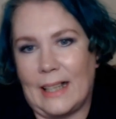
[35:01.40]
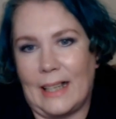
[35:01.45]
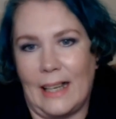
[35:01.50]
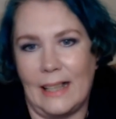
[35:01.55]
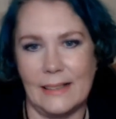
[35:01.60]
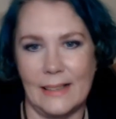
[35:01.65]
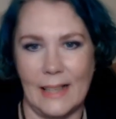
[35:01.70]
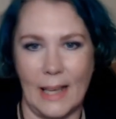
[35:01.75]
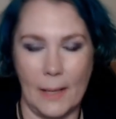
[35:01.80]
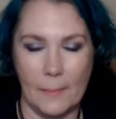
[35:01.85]

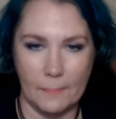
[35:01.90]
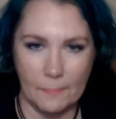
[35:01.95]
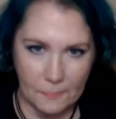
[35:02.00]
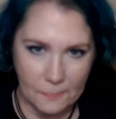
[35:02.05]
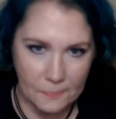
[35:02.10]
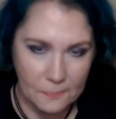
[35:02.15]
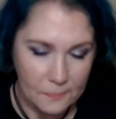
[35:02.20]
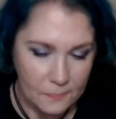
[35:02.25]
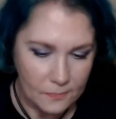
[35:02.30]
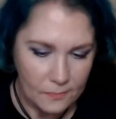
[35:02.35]
say?
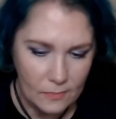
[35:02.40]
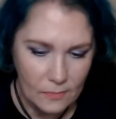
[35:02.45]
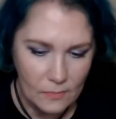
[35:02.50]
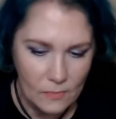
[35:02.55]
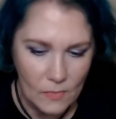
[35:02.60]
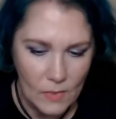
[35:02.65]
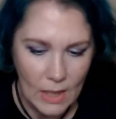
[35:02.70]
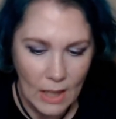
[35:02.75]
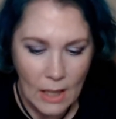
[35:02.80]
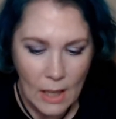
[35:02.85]

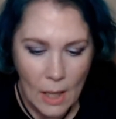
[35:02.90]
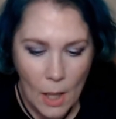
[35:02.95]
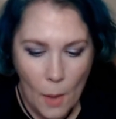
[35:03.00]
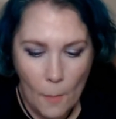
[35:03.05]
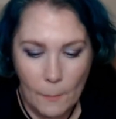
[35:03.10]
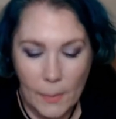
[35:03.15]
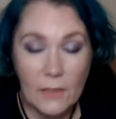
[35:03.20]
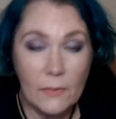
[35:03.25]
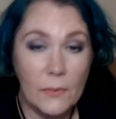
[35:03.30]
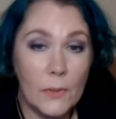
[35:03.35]

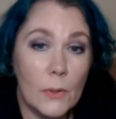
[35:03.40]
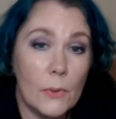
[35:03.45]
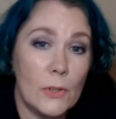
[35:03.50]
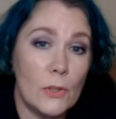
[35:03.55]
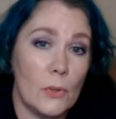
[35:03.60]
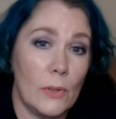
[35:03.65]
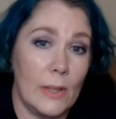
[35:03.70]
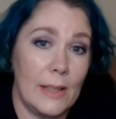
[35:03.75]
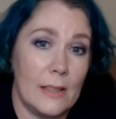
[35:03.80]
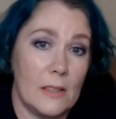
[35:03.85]
But if you
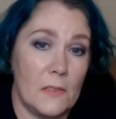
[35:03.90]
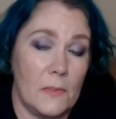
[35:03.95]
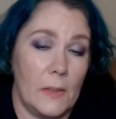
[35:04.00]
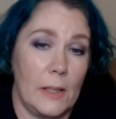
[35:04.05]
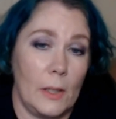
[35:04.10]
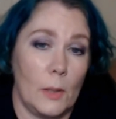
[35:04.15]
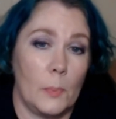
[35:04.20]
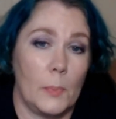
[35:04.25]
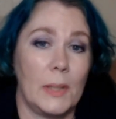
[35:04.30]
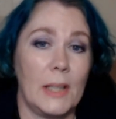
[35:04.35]
enjoyed this
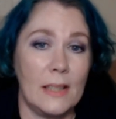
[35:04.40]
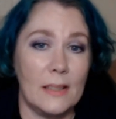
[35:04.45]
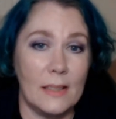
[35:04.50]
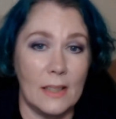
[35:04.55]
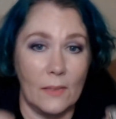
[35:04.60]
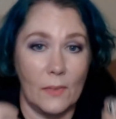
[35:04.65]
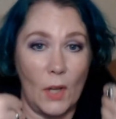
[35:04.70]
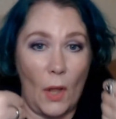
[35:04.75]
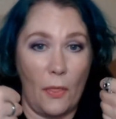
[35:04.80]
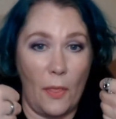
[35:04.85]
video, please give
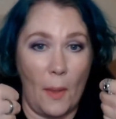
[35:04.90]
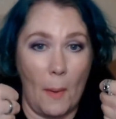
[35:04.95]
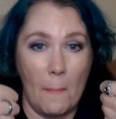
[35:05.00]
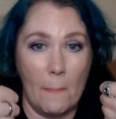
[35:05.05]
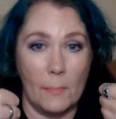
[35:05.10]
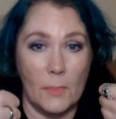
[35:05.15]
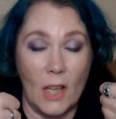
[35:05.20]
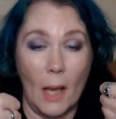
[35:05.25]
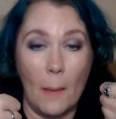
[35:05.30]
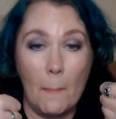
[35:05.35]
it a
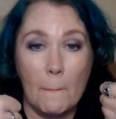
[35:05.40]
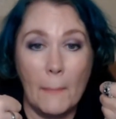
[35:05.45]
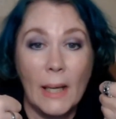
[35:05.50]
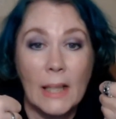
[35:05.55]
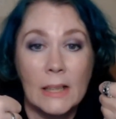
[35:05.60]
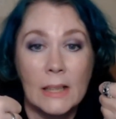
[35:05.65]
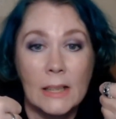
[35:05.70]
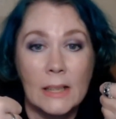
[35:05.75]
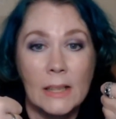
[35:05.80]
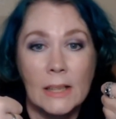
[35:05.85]
thumbs up.
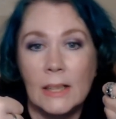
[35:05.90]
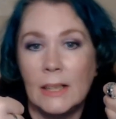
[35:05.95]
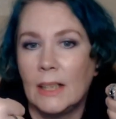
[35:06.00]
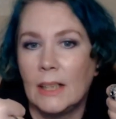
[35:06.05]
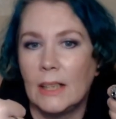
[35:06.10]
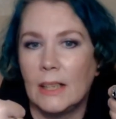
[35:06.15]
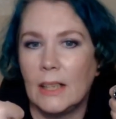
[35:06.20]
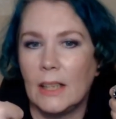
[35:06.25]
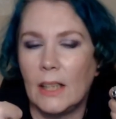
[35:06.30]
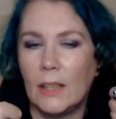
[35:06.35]

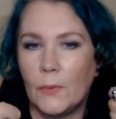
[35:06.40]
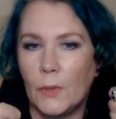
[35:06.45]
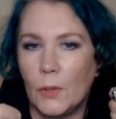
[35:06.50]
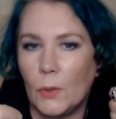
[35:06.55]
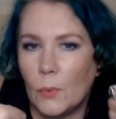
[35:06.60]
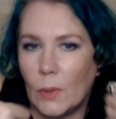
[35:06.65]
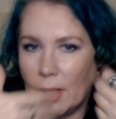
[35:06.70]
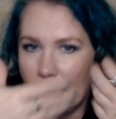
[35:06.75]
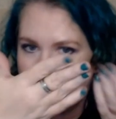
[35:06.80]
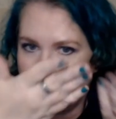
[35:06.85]
If you
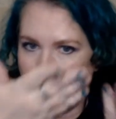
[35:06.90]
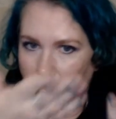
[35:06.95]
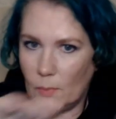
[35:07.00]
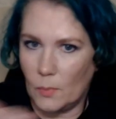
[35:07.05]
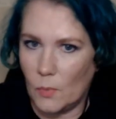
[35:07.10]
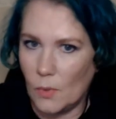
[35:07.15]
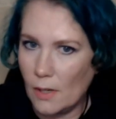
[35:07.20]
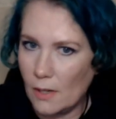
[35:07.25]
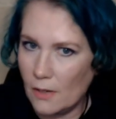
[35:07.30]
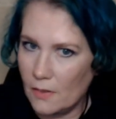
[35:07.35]
want to see
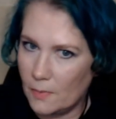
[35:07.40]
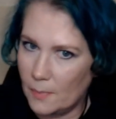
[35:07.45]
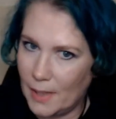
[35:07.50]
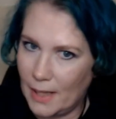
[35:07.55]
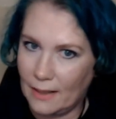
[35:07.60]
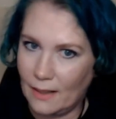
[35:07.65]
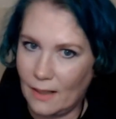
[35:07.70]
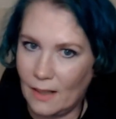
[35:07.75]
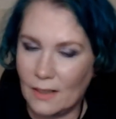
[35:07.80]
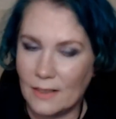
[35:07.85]
more of my
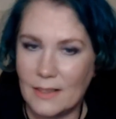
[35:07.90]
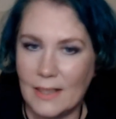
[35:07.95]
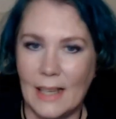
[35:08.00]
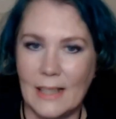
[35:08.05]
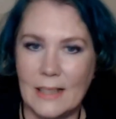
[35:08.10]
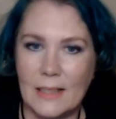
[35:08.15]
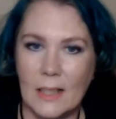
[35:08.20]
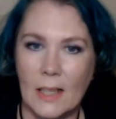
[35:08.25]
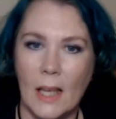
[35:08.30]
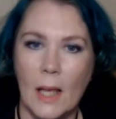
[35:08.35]

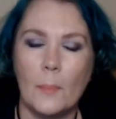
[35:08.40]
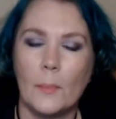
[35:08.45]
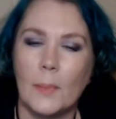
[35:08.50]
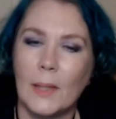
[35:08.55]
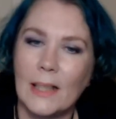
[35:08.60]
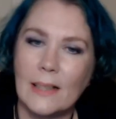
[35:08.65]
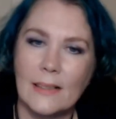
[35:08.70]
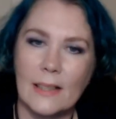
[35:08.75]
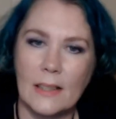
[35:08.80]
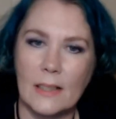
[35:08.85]
content,
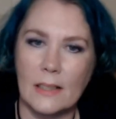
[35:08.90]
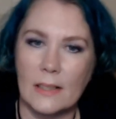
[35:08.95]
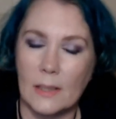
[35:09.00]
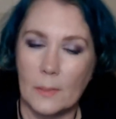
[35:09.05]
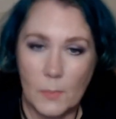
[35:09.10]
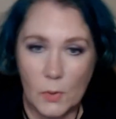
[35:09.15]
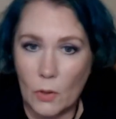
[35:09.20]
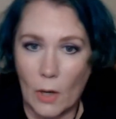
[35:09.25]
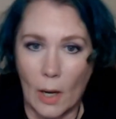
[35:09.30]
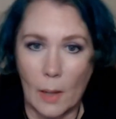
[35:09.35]
please hit the
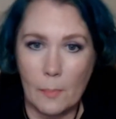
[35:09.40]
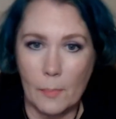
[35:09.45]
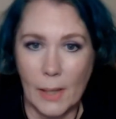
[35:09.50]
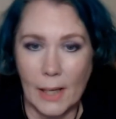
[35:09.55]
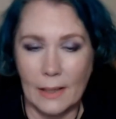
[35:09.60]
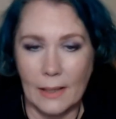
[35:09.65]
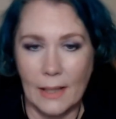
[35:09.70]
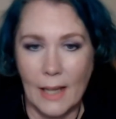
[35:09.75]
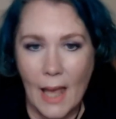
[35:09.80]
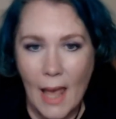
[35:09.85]
subscribe
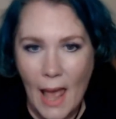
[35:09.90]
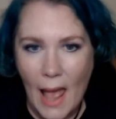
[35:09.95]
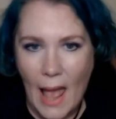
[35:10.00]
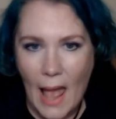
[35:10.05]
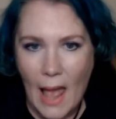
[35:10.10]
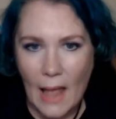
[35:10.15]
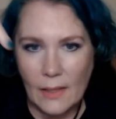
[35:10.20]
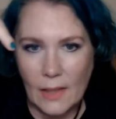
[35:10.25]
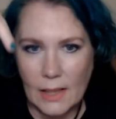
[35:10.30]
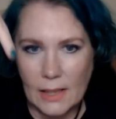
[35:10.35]
button
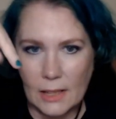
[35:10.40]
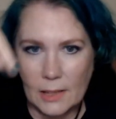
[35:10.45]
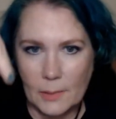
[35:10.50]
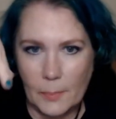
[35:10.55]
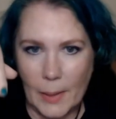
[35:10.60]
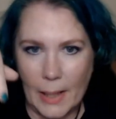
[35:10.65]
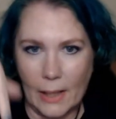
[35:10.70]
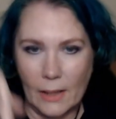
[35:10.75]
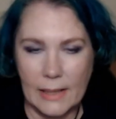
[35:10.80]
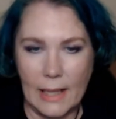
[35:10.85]
and the little
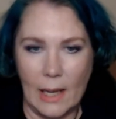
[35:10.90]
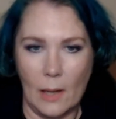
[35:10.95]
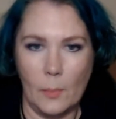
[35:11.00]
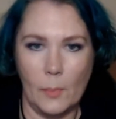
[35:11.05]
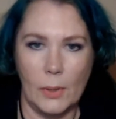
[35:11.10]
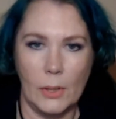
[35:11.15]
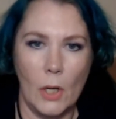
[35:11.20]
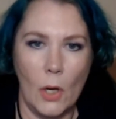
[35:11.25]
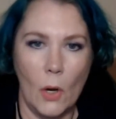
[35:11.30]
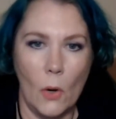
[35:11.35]
bell down
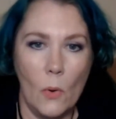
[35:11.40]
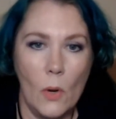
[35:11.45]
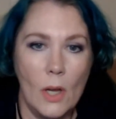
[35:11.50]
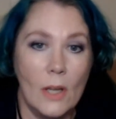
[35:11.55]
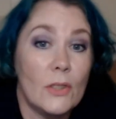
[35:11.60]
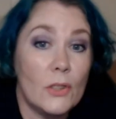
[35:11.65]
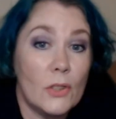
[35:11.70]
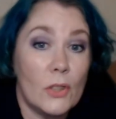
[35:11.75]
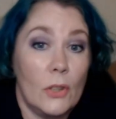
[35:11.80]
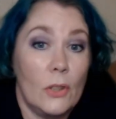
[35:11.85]
below
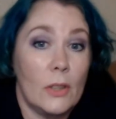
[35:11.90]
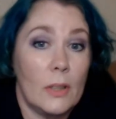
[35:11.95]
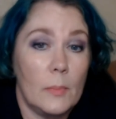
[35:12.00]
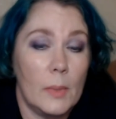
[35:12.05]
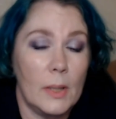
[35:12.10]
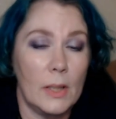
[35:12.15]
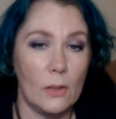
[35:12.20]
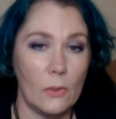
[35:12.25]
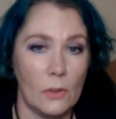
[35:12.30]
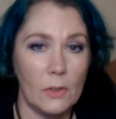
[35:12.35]
so you can be
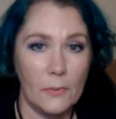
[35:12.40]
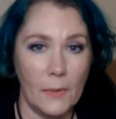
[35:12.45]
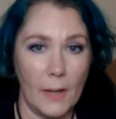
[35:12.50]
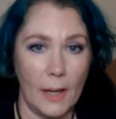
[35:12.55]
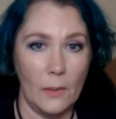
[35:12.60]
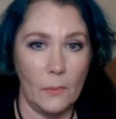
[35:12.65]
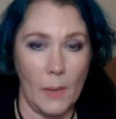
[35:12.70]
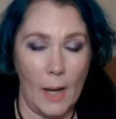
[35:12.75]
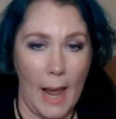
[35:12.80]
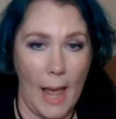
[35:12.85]
notified
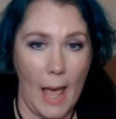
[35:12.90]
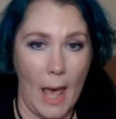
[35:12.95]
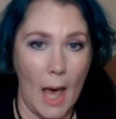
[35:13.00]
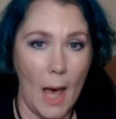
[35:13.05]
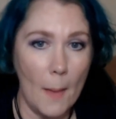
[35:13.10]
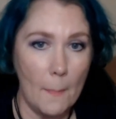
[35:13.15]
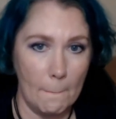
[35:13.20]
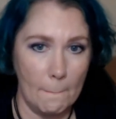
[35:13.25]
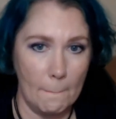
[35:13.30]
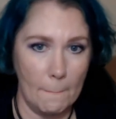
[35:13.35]
when I
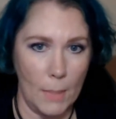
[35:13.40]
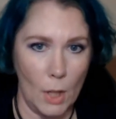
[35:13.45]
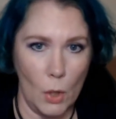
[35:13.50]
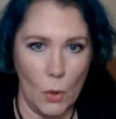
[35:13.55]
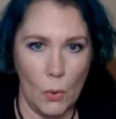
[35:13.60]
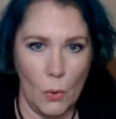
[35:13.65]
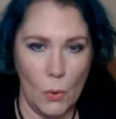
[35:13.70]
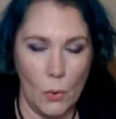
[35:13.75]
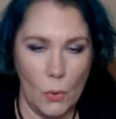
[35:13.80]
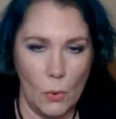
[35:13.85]

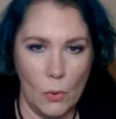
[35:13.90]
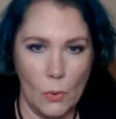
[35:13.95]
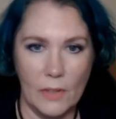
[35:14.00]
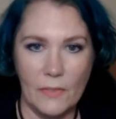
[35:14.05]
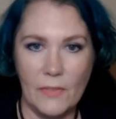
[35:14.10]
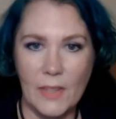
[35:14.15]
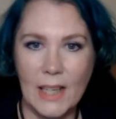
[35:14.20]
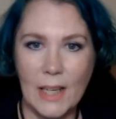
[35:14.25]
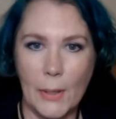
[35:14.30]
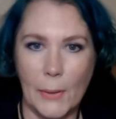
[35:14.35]
upload a
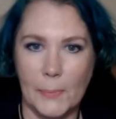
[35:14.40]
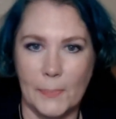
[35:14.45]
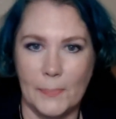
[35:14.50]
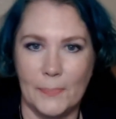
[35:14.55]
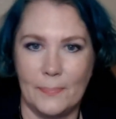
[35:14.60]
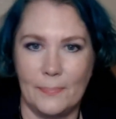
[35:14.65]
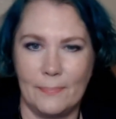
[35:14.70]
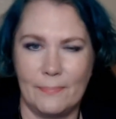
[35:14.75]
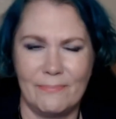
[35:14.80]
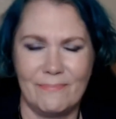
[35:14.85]
video.
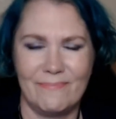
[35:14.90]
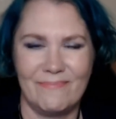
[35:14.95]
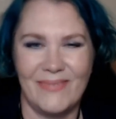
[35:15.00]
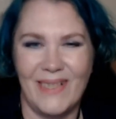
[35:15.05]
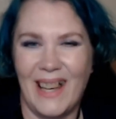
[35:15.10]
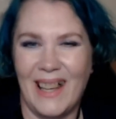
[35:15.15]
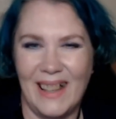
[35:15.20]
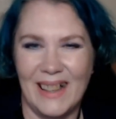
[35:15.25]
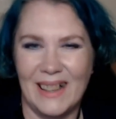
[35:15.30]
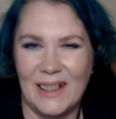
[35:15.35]
I
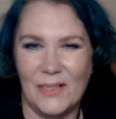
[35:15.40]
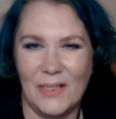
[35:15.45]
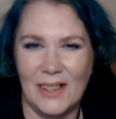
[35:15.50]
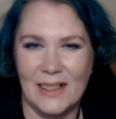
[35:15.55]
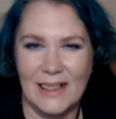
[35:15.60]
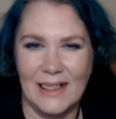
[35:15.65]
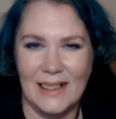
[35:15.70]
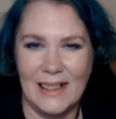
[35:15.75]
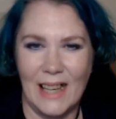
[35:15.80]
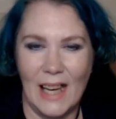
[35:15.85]
like the way I
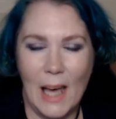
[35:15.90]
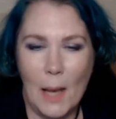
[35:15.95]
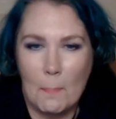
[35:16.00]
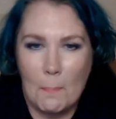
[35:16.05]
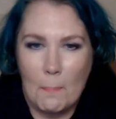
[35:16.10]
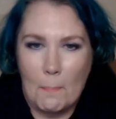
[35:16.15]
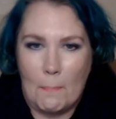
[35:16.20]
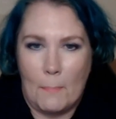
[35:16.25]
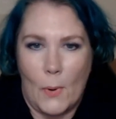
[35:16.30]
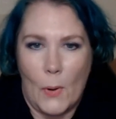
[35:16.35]
said that,
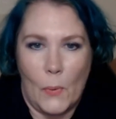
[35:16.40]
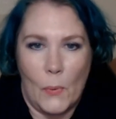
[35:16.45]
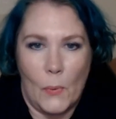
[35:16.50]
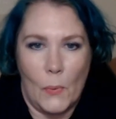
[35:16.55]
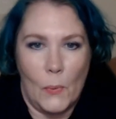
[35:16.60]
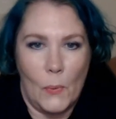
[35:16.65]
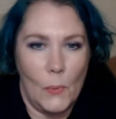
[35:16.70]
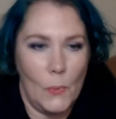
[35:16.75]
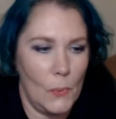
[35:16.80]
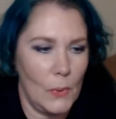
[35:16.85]

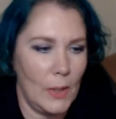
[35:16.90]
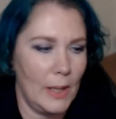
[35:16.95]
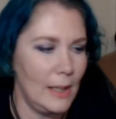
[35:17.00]
upload.